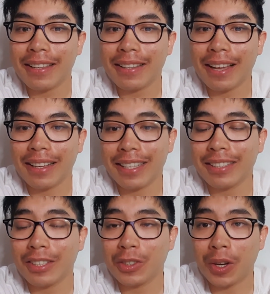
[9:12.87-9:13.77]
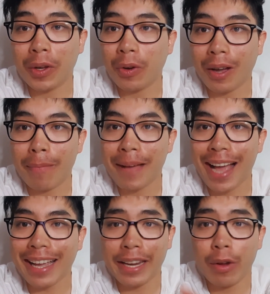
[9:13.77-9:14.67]
I guess the stronger it'll come
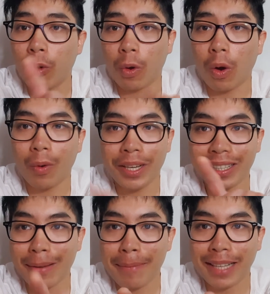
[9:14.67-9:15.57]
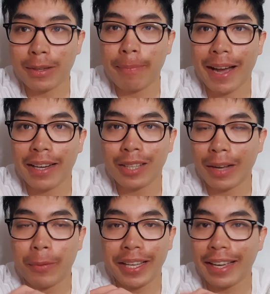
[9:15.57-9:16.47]
back and it'll always come back to bite us. Like
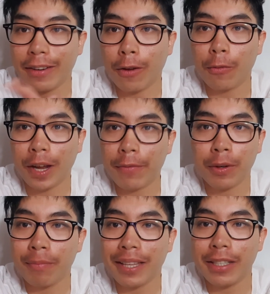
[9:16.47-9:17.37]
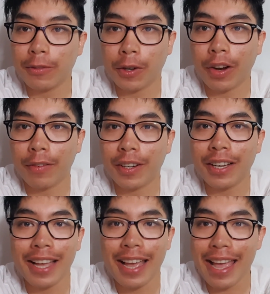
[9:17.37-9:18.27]
we cannot run from things forever,
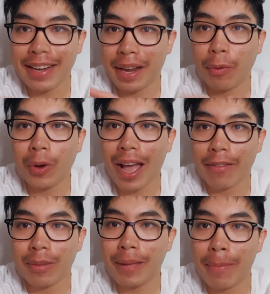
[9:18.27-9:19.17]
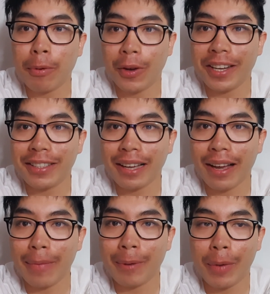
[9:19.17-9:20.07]
and there will have to be a point in
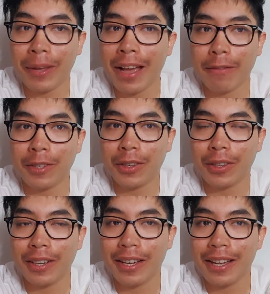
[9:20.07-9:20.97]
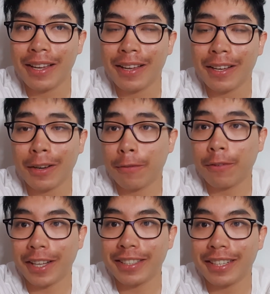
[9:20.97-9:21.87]
time where we have to
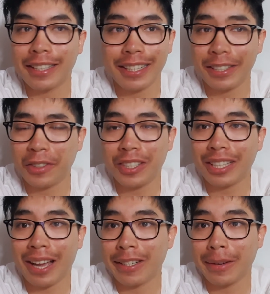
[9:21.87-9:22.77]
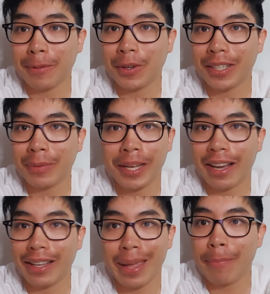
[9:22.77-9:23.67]
confront it because it'll just catch up to us. We
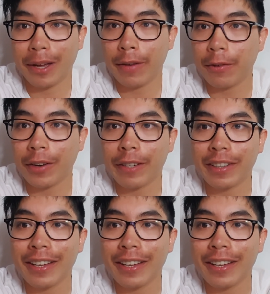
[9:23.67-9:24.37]
can't keep running forever.